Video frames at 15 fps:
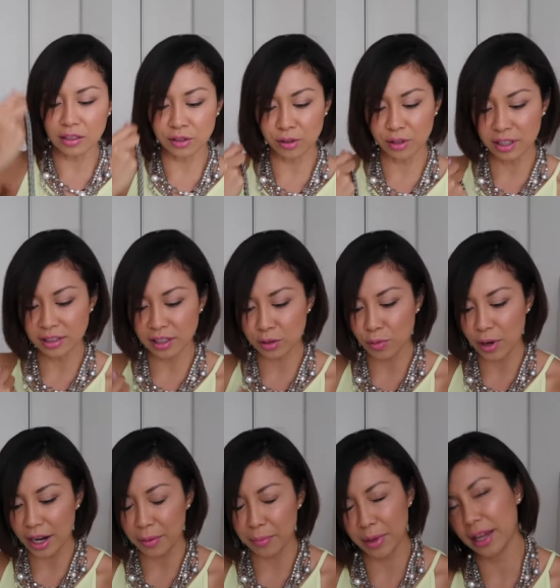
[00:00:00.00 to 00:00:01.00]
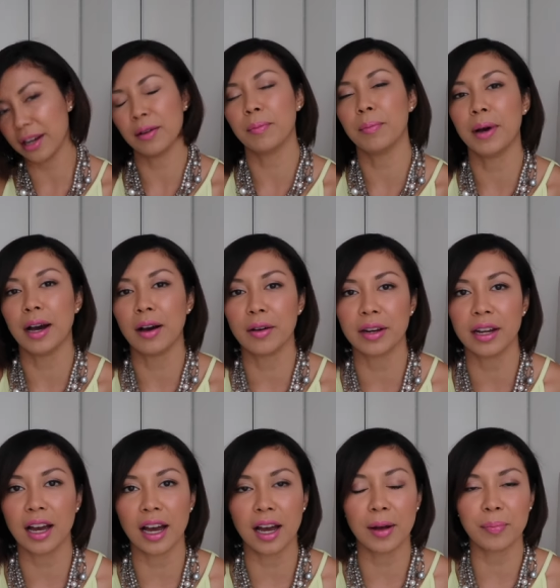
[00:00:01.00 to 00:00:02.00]
So this is what I meant
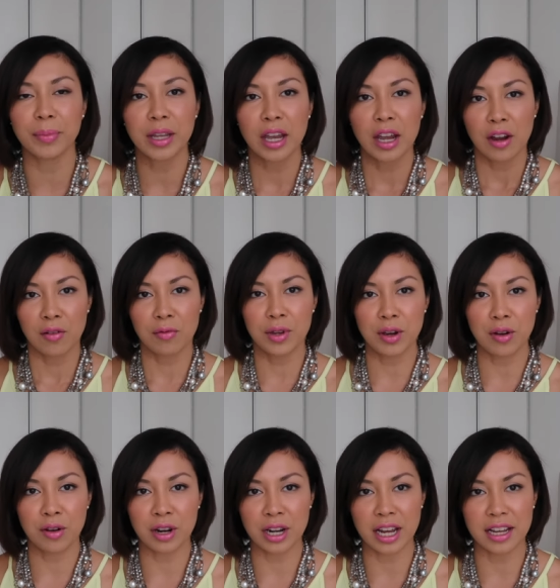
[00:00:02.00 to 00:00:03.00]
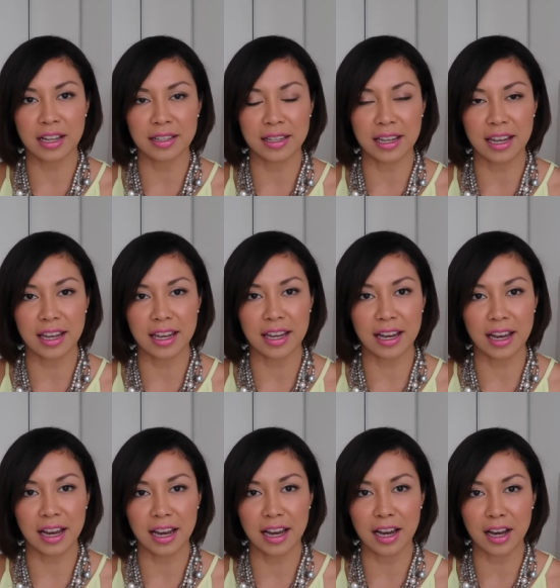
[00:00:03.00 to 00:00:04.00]
about um, reorganizing
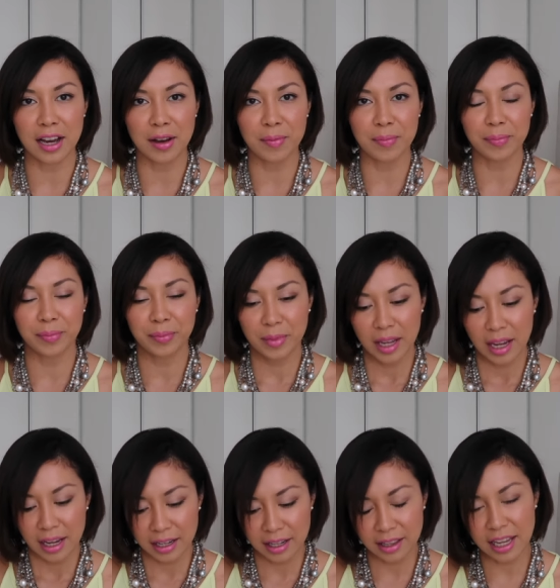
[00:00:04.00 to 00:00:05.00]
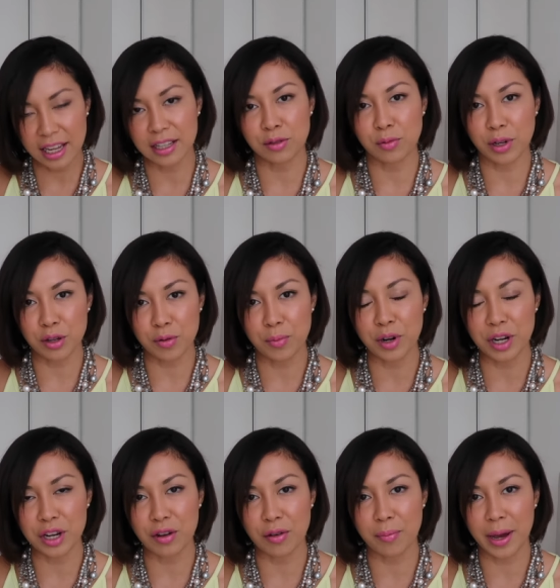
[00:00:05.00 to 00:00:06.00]
um, the things what you put
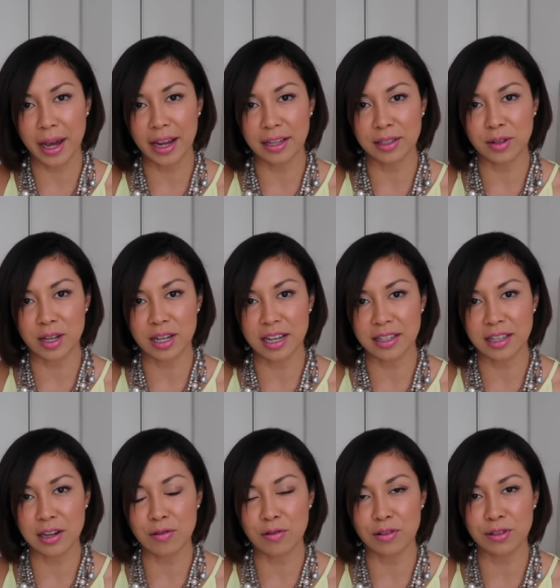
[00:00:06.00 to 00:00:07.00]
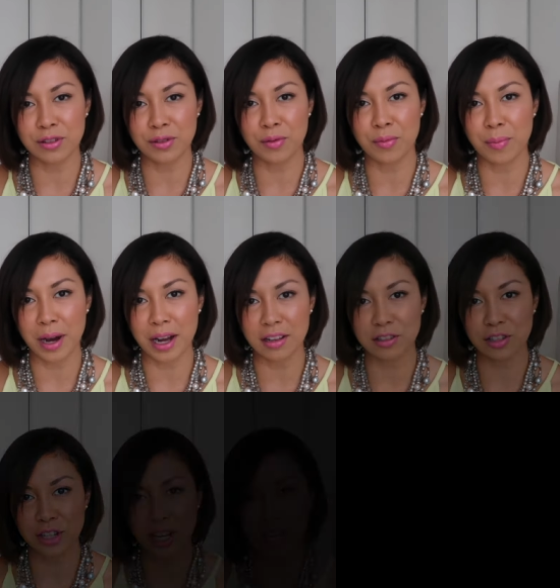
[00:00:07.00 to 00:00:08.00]
in your bag so it doesn't look too
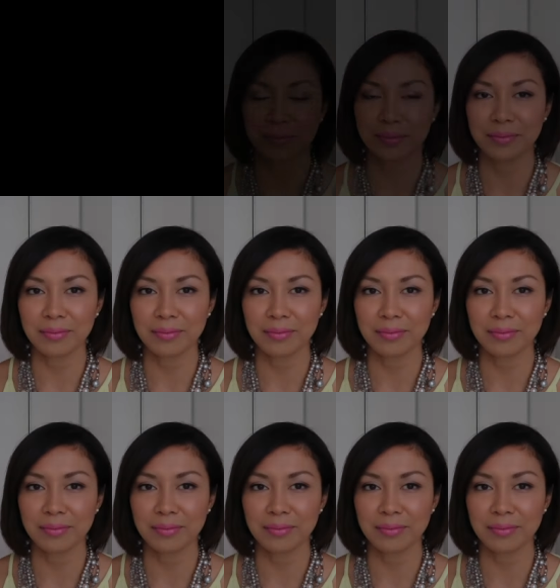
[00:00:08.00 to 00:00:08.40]
bulgy.